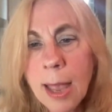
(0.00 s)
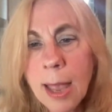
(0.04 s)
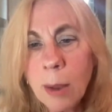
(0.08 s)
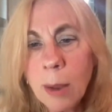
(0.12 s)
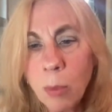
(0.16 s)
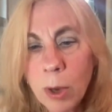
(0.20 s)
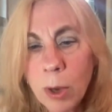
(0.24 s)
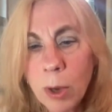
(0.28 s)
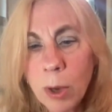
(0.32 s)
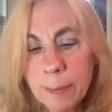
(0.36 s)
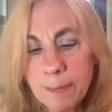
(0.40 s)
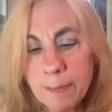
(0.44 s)

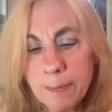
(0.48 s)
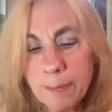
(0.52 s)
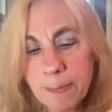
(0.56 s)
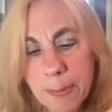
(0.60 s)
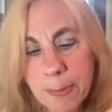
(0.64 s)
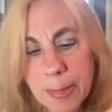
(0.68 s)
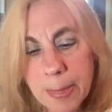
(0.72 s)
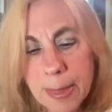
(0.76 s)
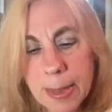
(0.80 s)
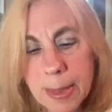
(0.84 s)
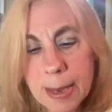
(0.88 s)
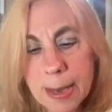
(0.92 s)
And when
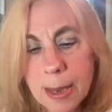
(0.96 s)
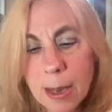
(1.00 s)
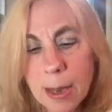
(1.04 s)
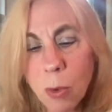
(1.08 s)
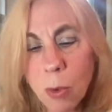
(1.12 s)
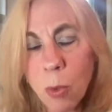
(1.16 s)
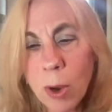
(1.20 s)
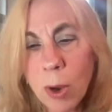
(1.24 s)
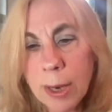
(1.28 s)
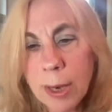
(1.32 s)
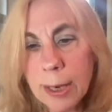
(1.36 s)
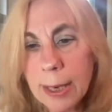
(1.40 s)

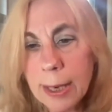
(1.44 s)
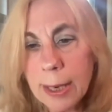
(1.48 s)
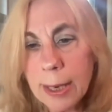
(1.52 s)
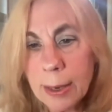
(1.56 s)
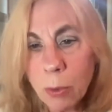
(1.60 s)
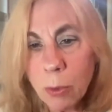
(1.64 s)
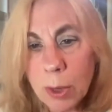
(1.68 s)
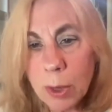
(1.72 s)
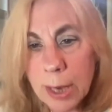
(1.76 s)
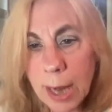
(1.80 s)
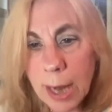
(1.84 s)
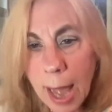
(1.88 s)

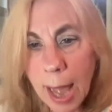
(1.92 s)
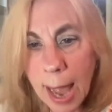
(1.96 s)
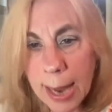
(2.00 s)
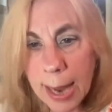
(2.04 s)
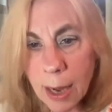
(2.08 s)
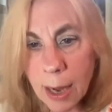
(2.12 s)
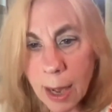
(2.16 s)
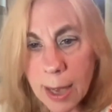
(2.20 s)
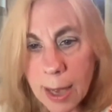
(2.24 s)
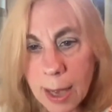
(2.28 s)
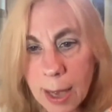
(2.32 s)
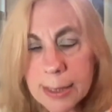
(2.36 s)

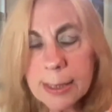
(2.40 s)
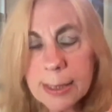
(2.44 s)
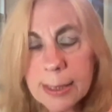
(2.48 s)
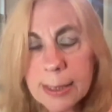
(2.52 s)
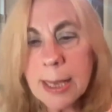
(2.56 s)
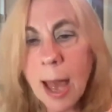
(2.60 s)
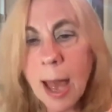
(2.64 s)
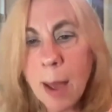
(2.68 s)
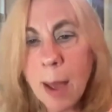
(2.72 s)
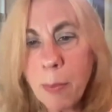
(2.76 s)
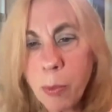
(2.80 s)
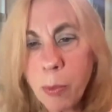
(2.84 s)
iNOS
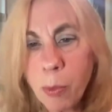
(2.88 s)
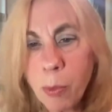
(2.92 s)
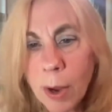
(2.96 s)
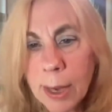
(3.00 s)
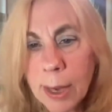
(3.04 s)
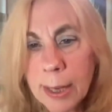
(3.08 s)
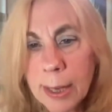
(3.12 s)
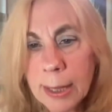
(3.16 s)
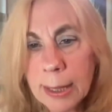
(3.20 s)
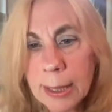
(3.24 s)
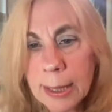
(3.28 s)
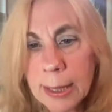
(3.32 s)
is
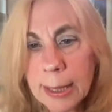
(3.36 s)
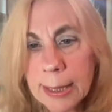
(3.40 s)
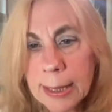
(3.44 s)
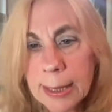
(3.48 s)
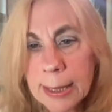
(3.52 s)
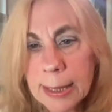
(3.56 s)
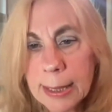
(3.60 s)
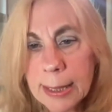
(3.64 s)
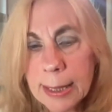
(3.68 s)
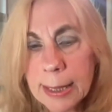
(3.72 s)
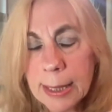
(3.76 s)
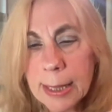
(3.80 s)

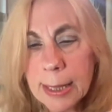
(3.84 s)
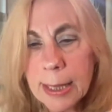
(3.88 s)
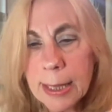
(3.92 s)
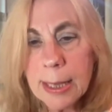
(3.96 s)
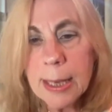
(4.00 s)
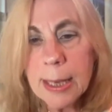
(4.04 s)
upregulated,